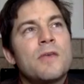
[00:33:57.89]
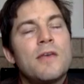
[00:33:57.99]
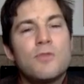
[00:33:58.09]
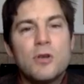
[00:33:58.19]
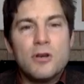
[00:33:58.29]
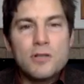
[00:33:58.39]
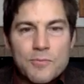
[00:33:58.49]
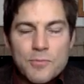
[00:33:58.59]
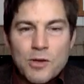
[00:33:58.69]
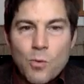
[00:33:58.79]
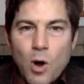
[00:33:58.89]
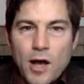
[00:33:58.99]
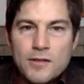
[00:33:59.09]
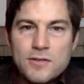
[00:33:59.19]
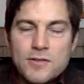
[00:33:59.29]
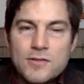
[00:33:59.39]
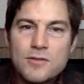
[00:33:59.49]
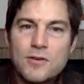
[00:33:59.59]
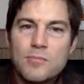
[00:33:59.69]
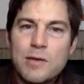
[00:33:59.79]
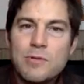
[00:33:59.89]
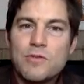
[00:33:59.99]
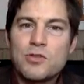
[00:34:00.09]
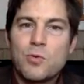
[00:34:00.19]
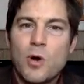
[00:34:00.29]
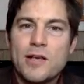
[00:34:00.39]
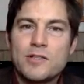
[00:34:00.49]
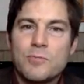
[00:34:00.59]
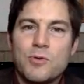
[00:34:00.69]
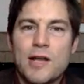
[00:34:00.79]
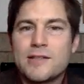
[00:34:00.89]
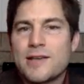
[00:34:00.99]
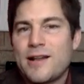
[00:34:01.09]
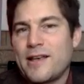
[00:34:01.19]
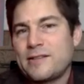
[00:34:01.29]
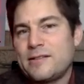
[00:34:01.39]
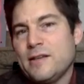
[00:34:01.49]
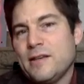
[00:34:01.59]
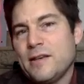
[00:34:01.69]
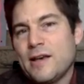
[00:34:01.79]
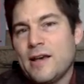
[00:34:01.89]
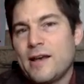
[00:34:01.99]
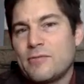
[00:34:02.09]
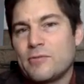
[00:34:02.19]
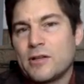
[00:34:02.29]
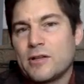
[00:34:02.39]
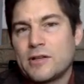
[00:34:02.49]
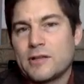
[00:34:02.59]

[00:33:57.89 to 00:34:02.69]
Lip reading: if you hear something once or maybe even twice, the brain's kind of like, yeah, I don't really think